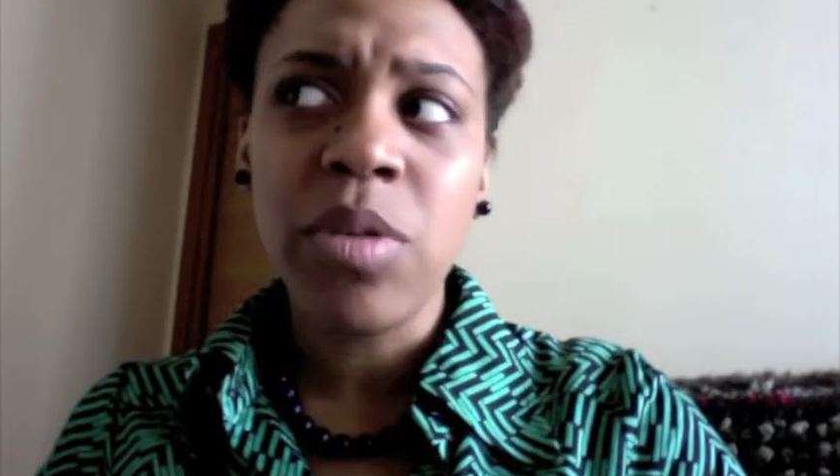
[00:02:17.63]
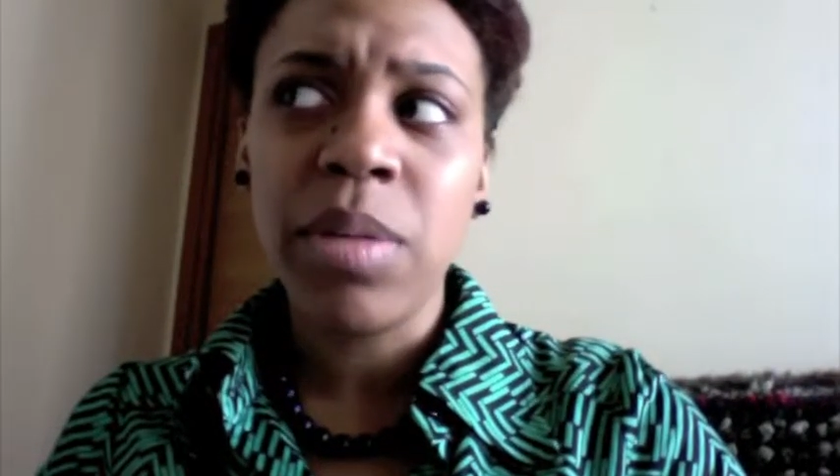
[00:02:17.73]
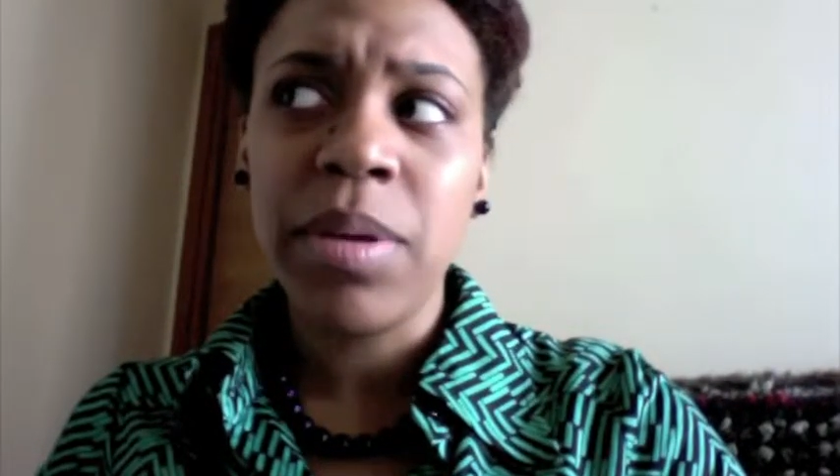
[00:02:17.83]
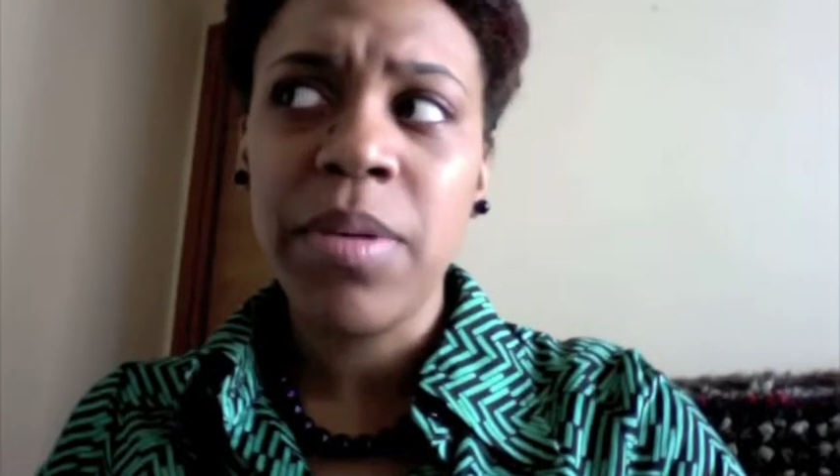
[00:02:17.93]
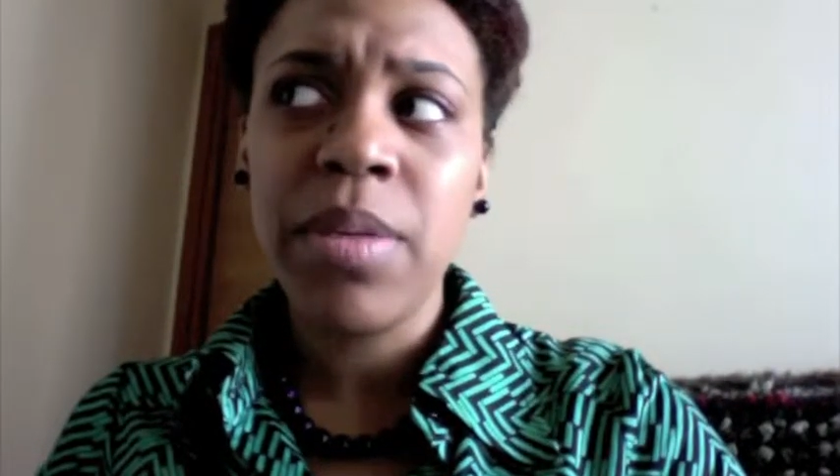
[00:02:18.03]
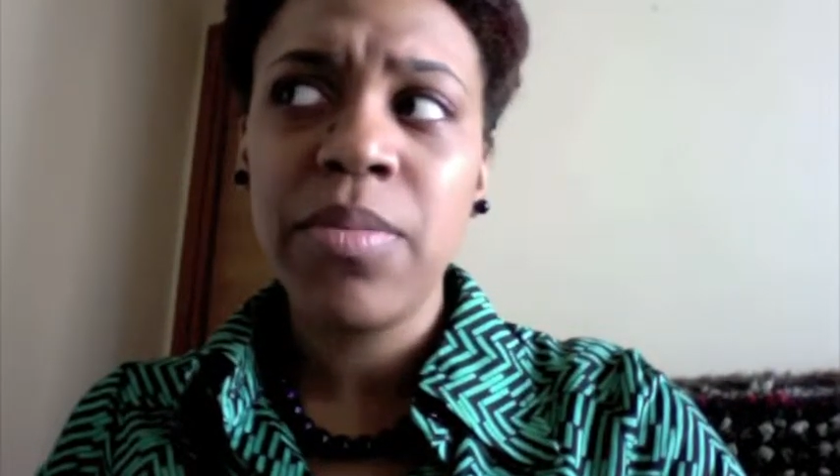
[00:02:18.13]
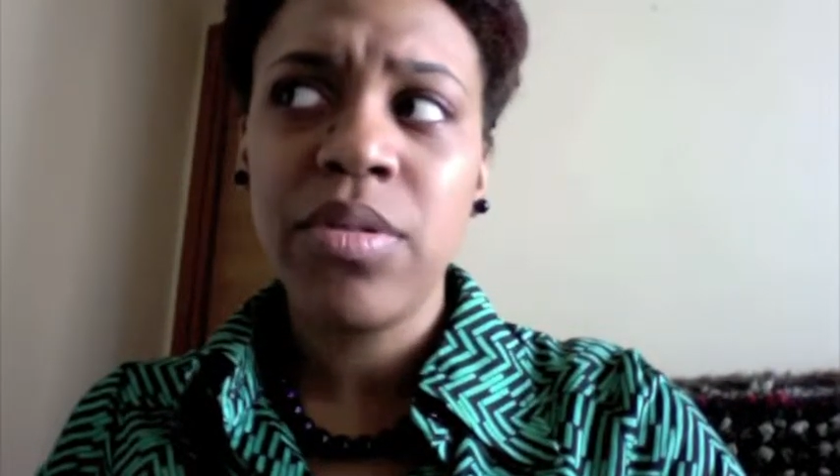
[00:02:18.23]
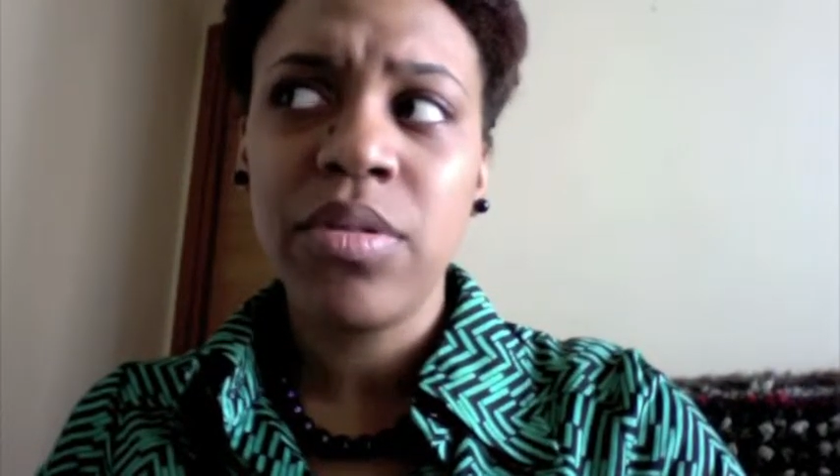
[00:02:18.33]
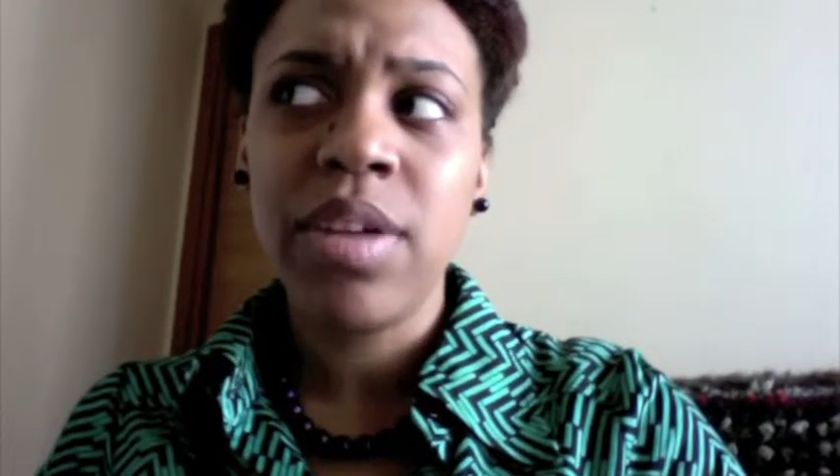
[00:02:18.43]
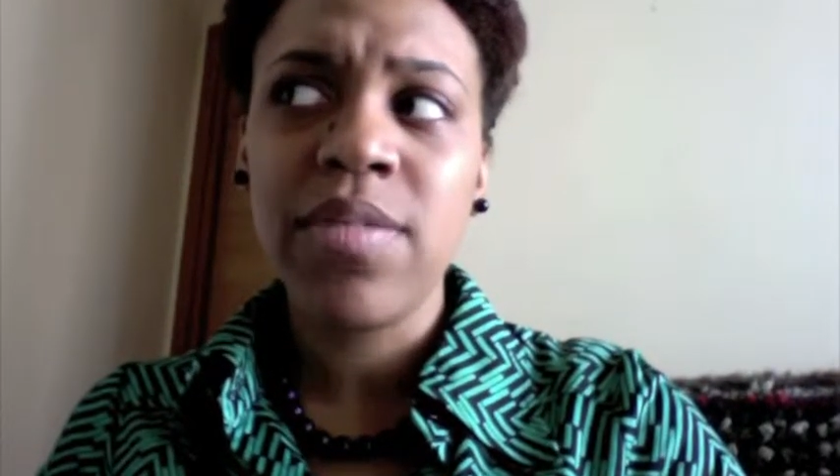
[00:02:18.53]
I mean,
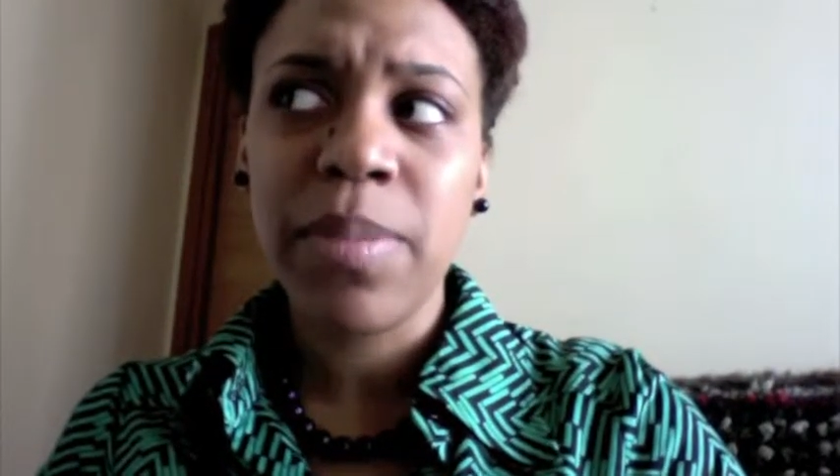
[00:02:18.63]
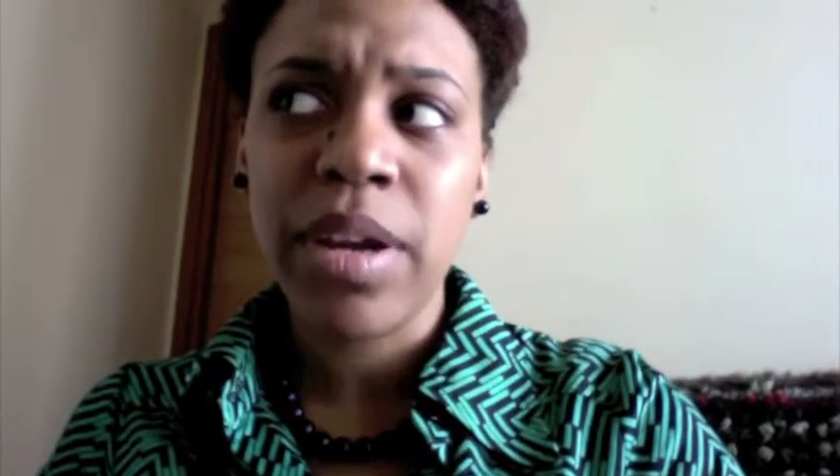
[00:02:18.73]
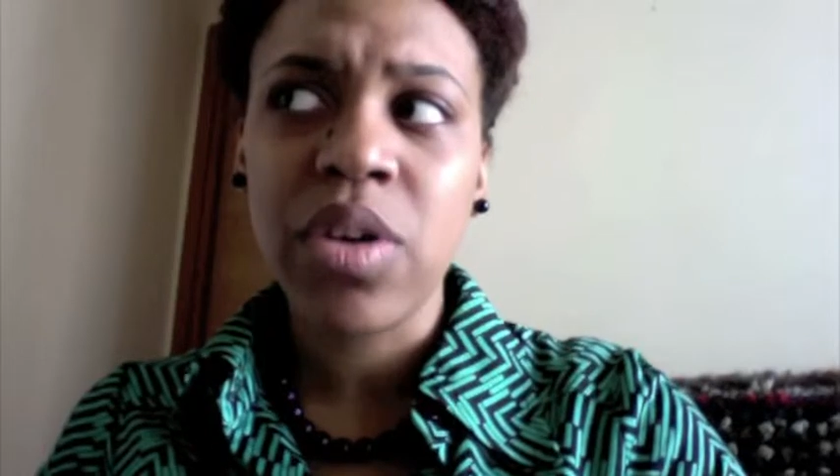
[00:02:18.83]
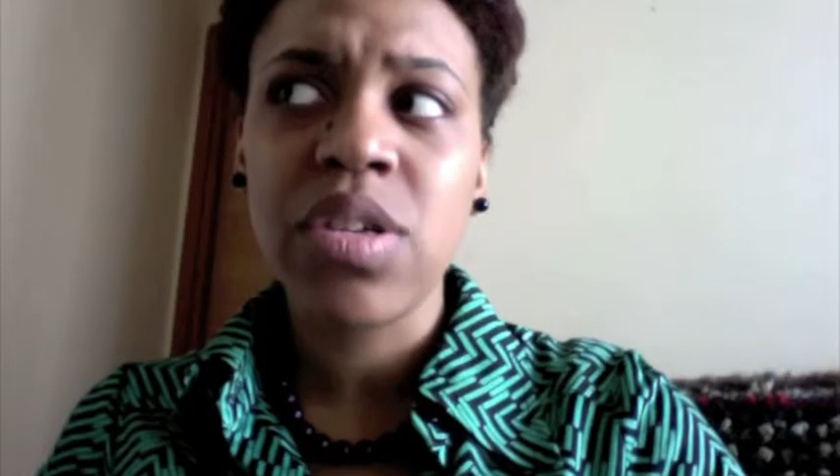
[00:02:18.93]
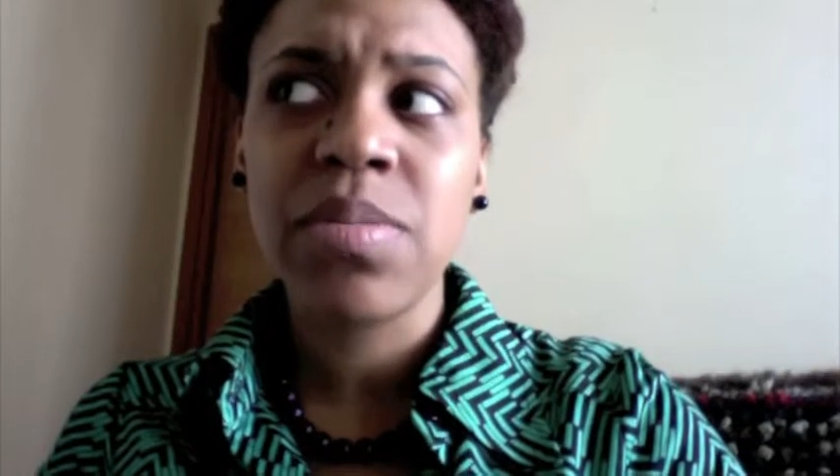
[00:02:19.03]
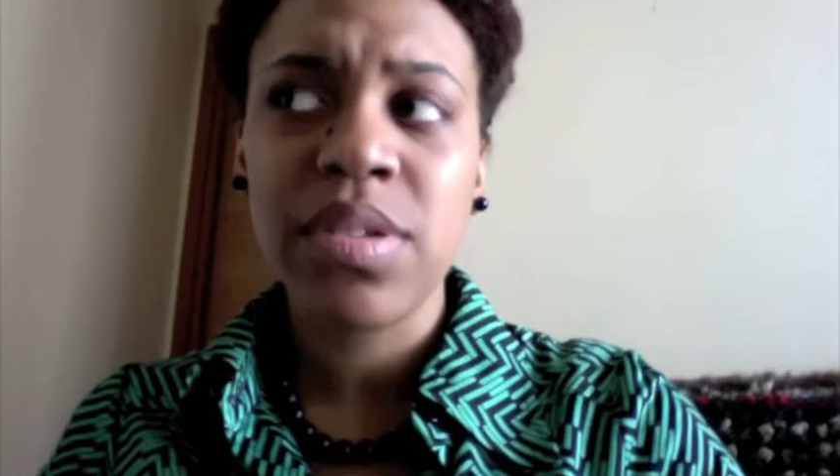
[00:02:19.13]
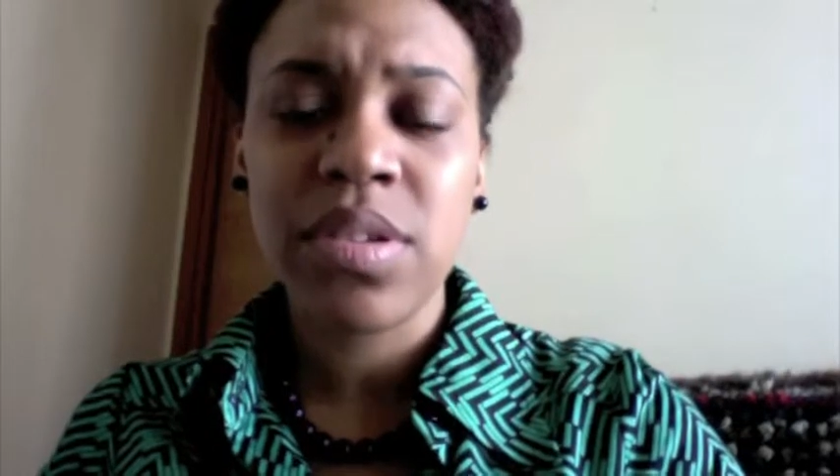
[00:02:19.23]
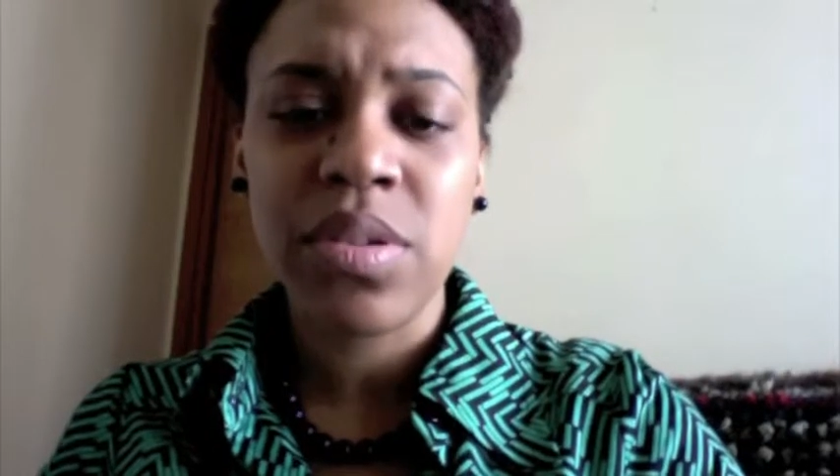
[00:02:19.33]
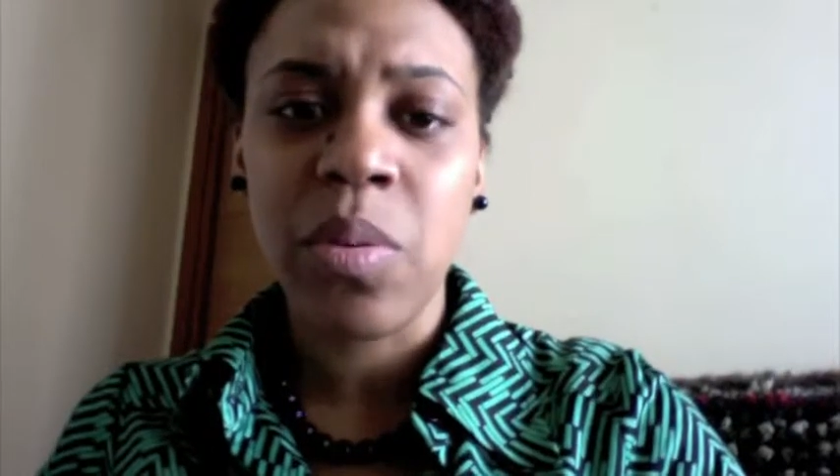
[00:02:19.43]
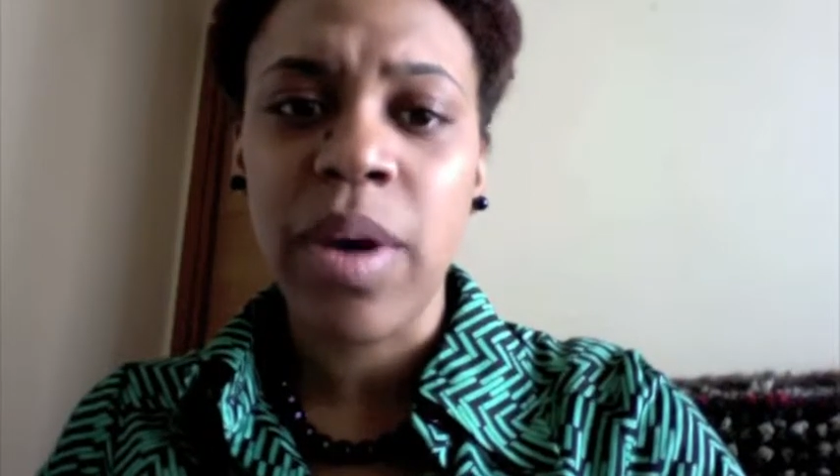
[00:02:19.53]
people have spent
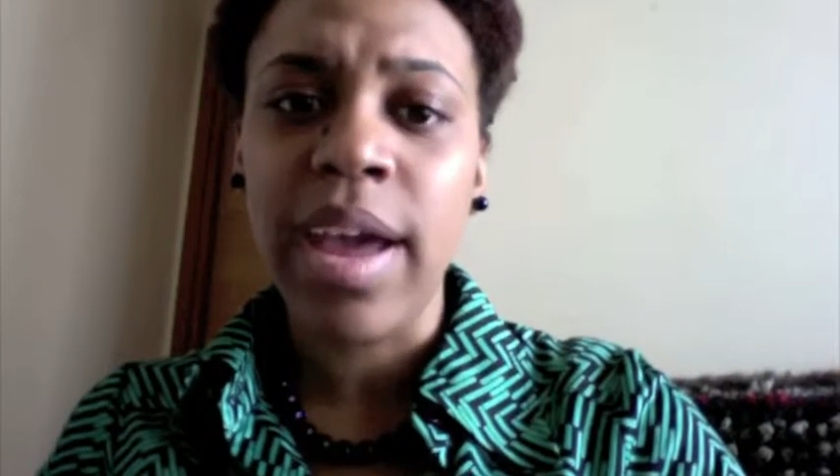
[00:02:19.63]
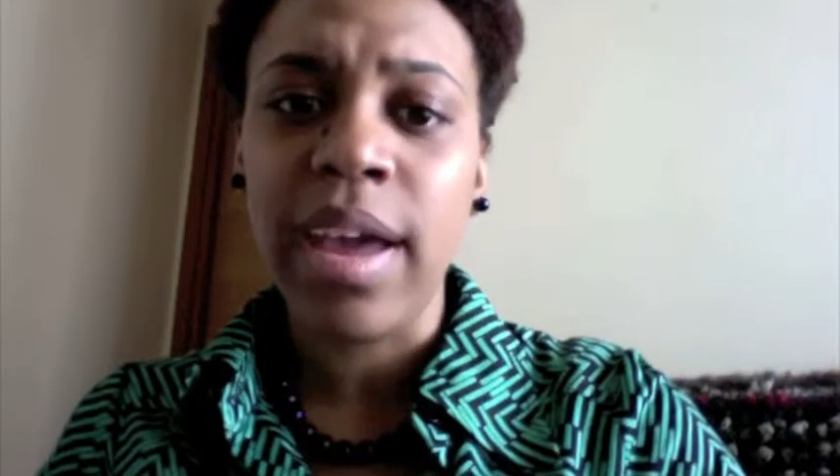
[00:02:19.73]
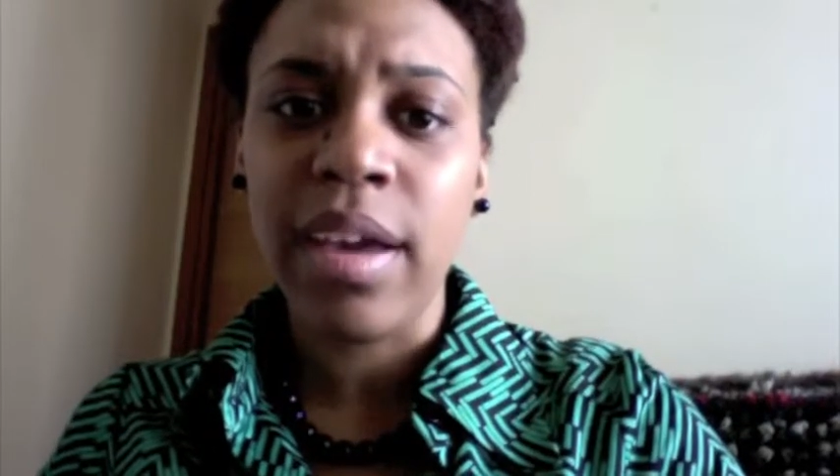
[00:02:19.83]
Christmases away